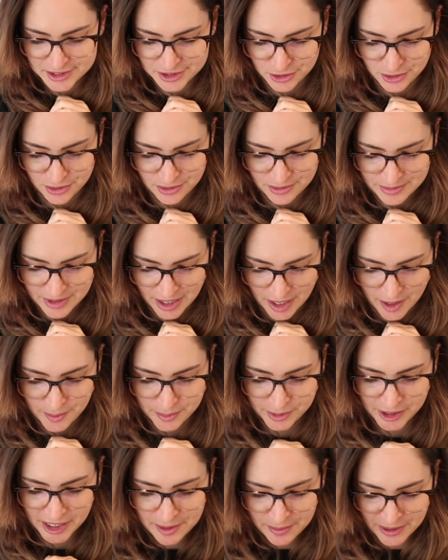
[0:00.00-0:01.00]
So yeah,
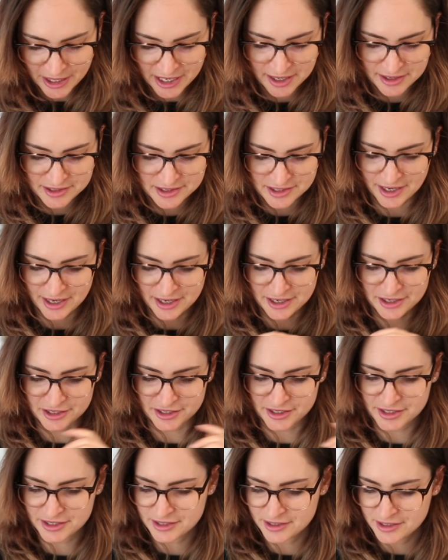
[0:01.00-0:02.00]
plain page that I can
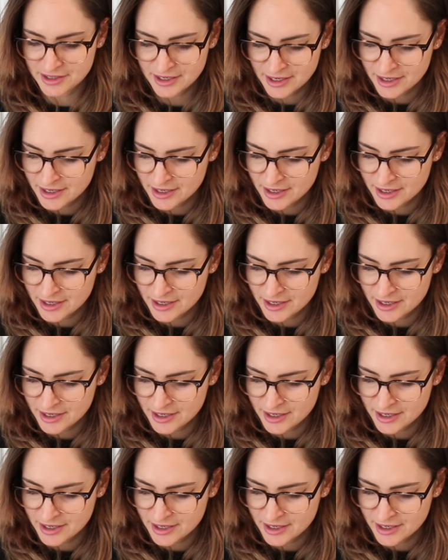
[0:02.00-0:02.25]
just